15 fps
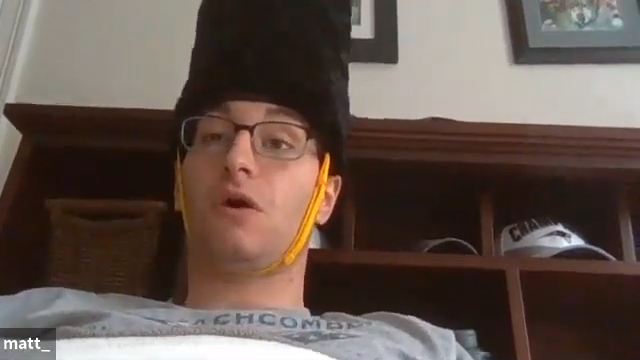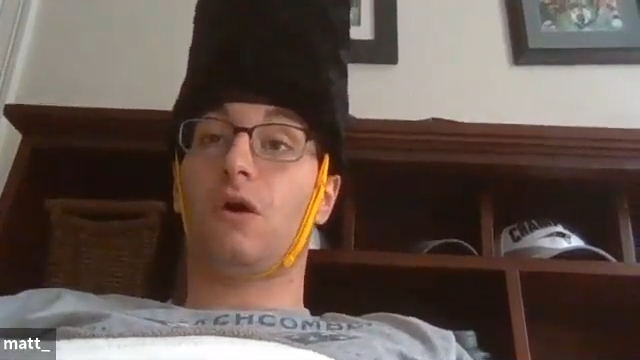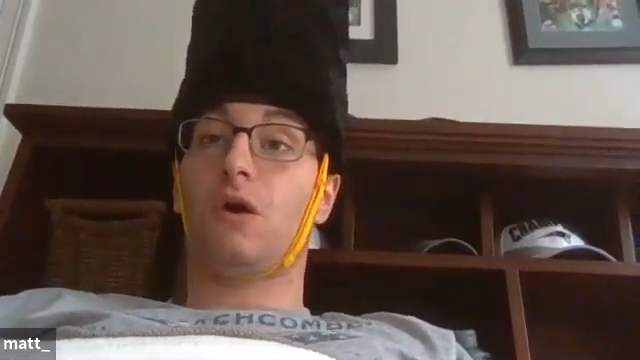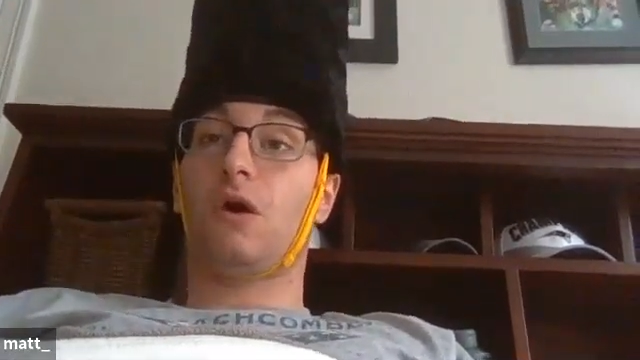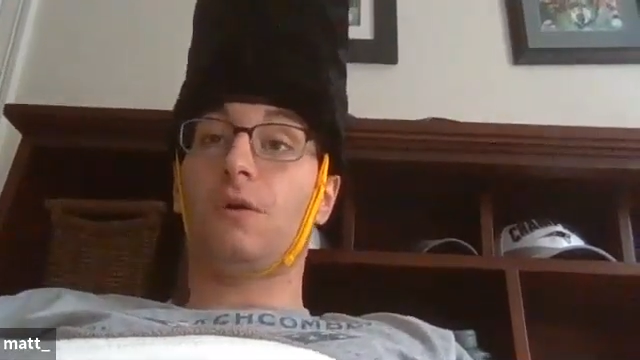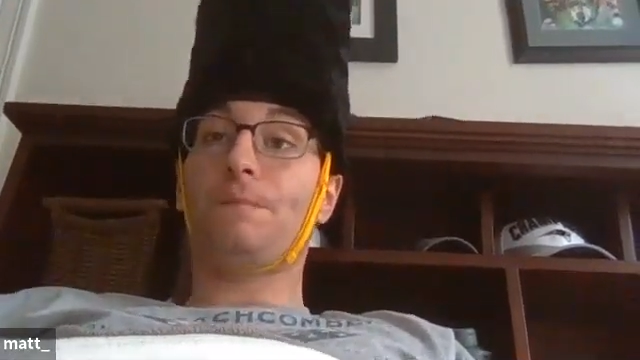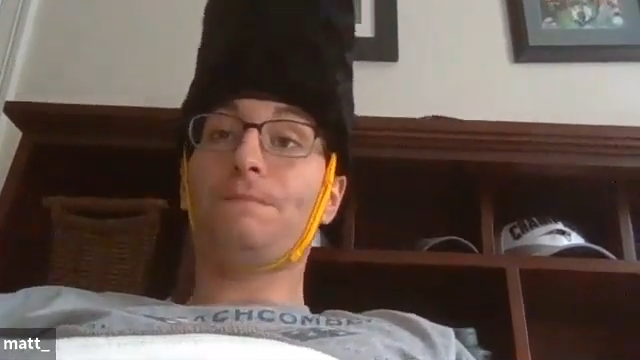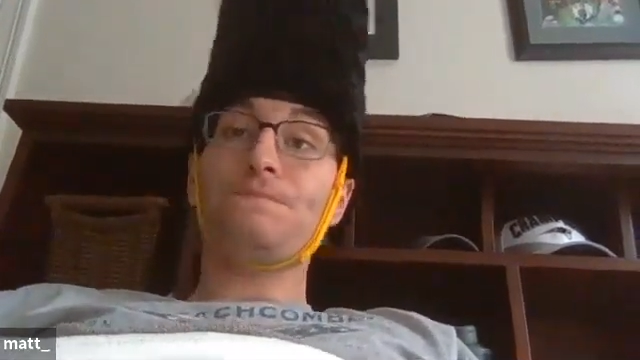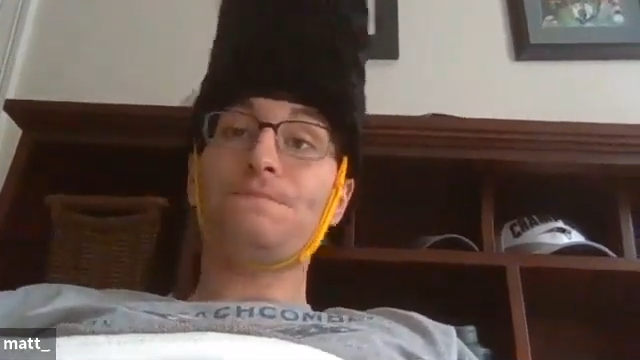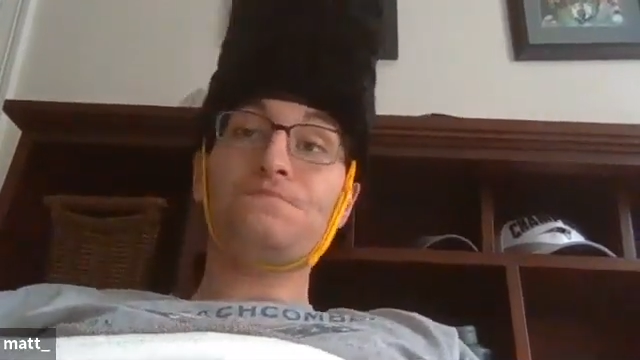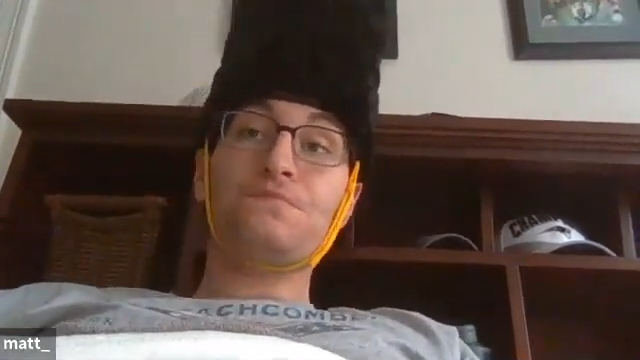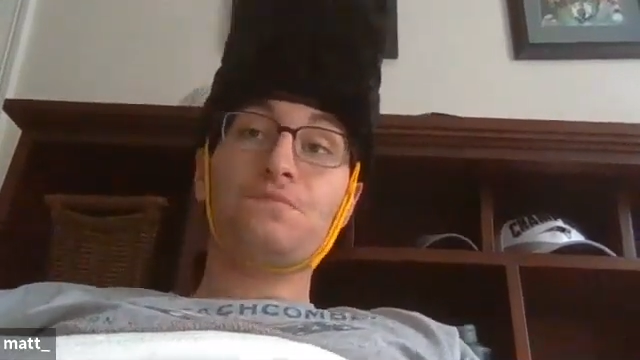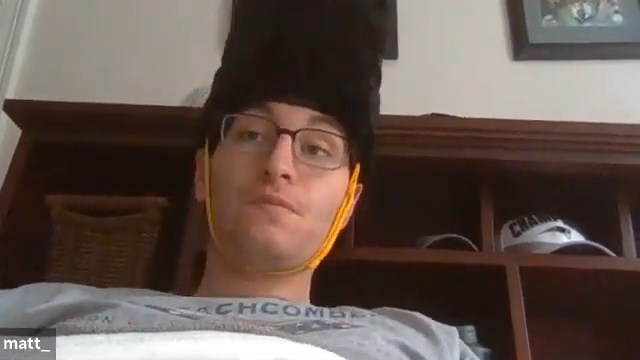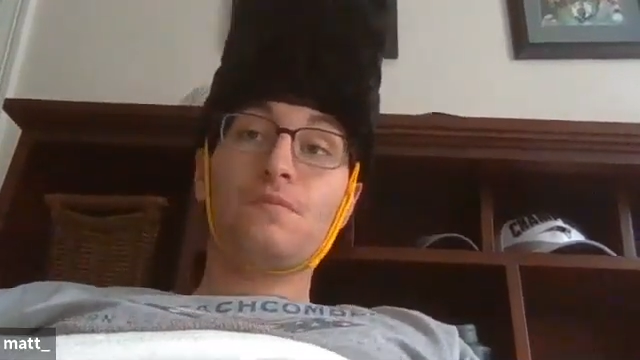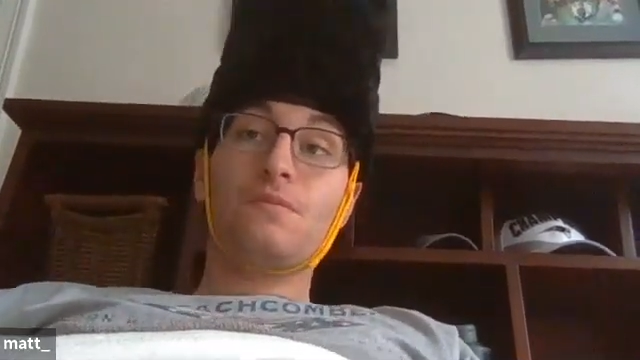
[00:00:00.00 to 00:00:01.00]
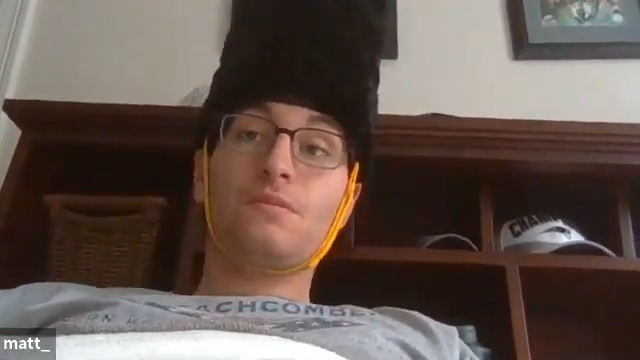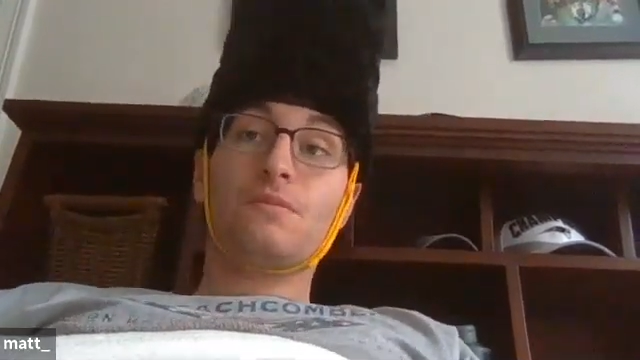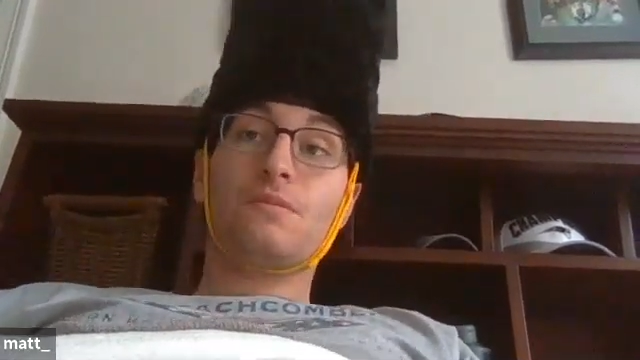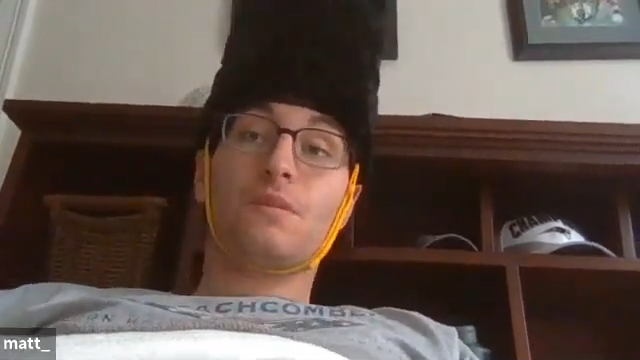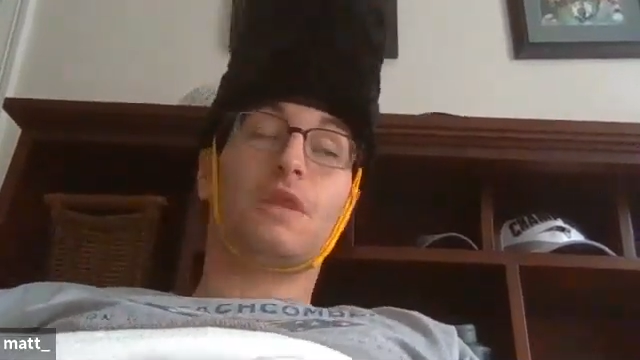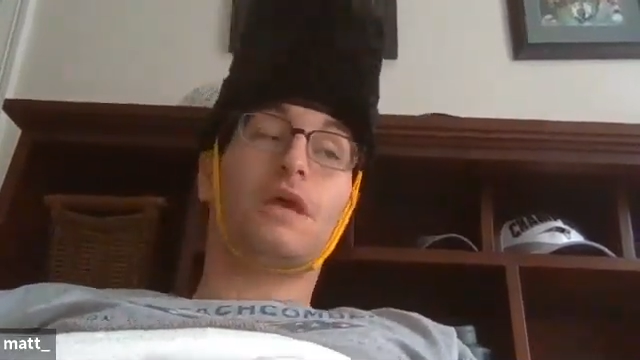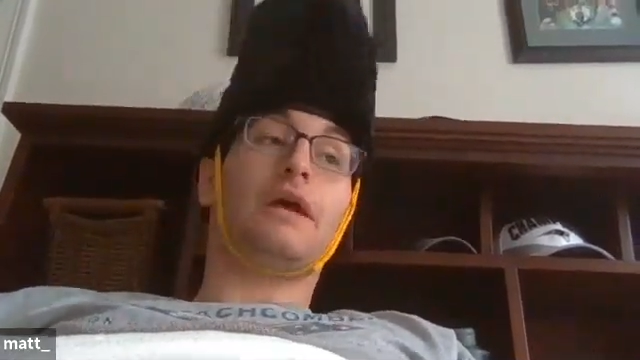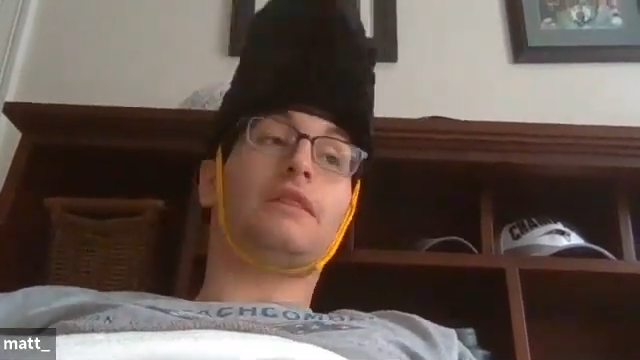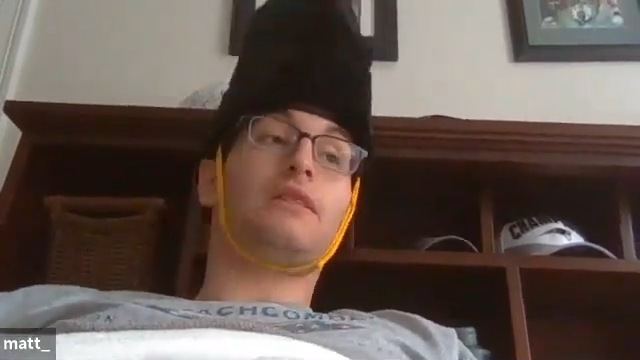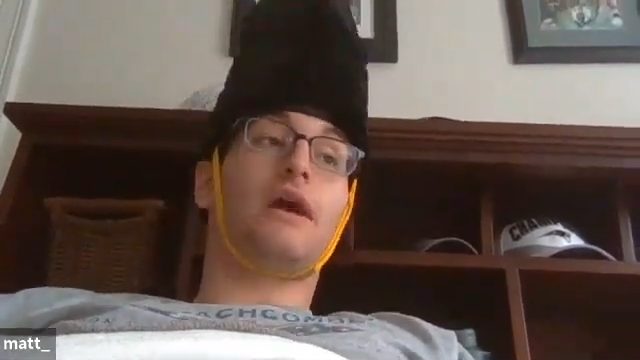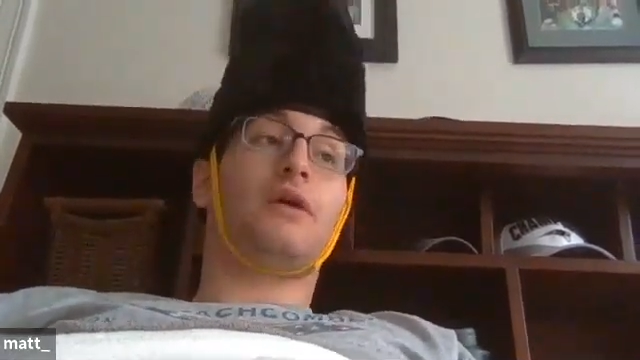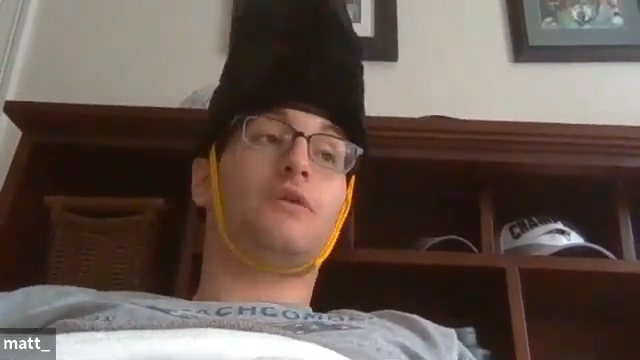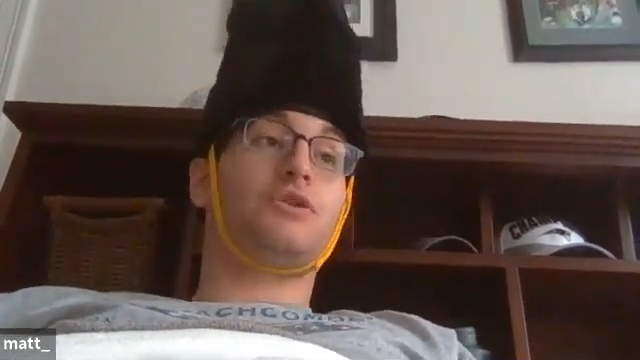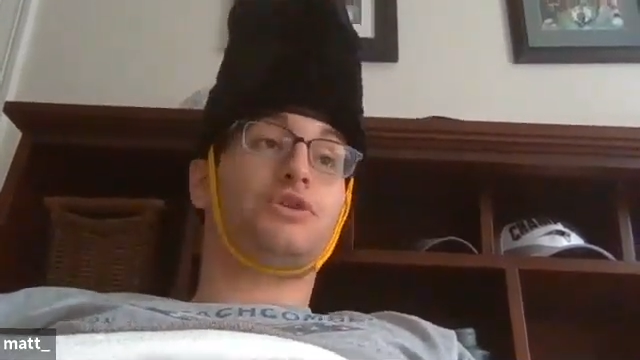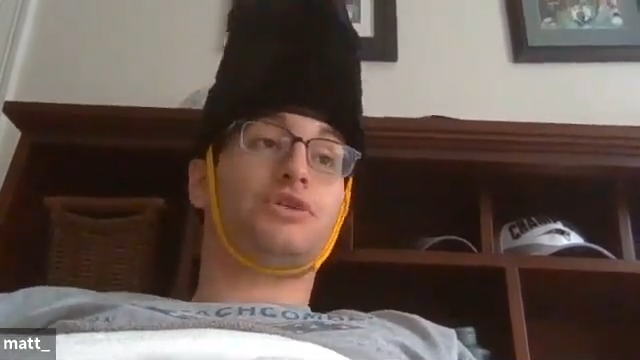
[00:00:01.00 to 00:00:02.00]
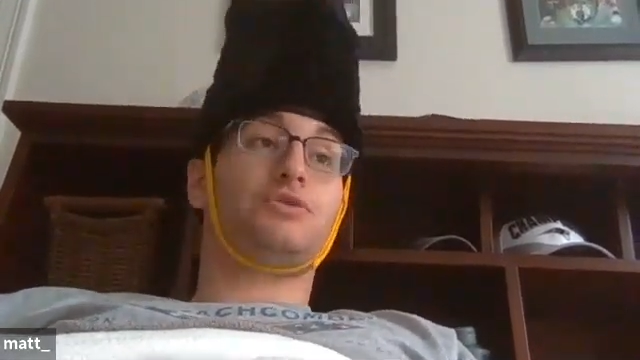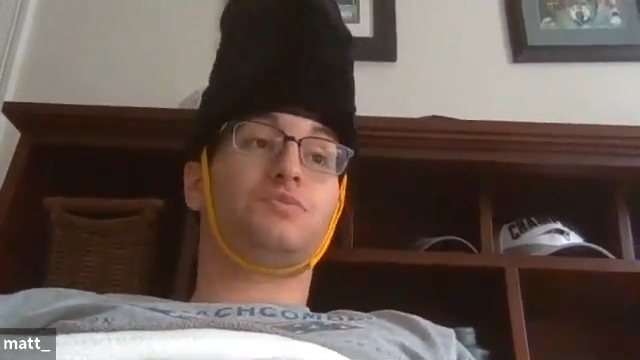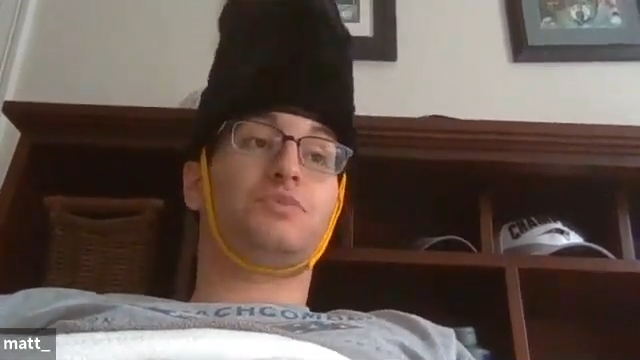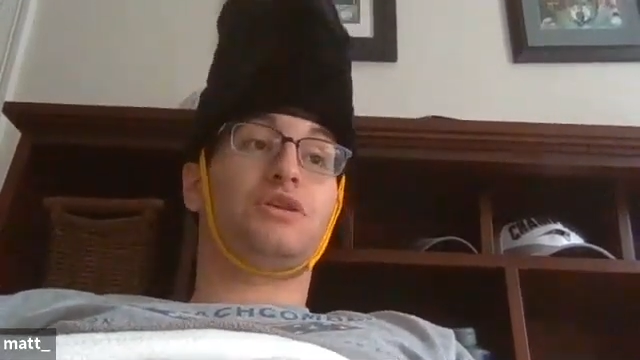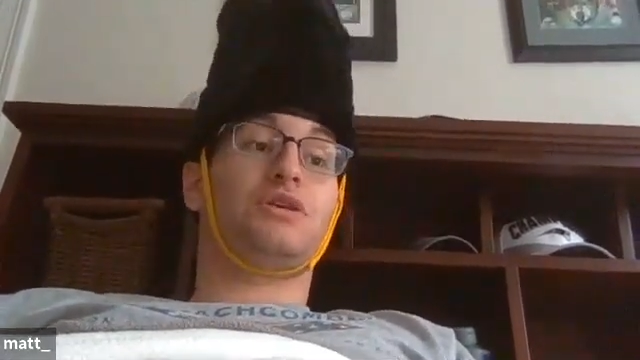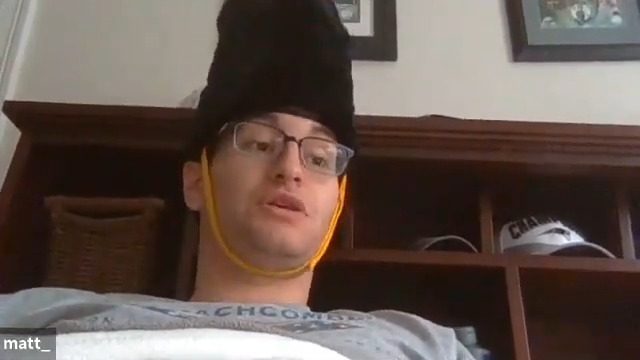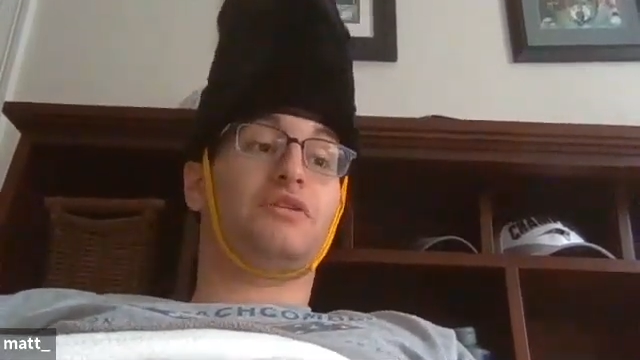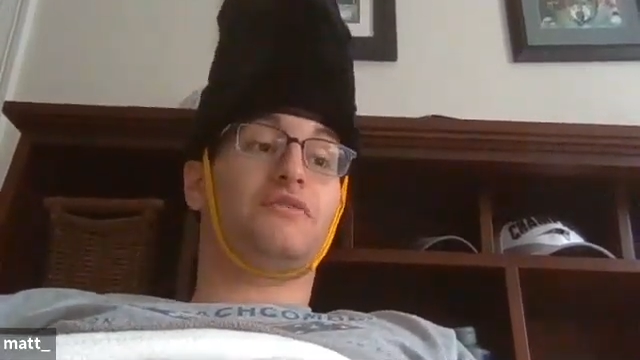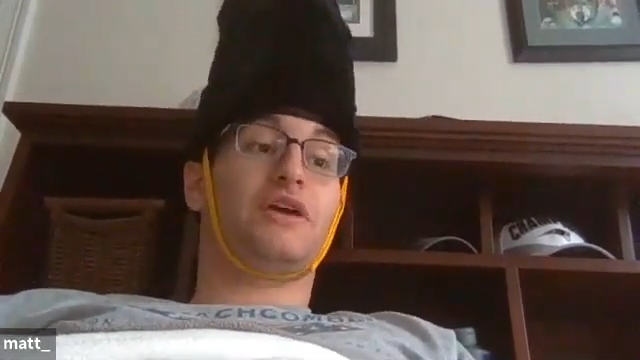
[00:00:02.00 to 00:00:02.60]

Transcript: at all, that would just be their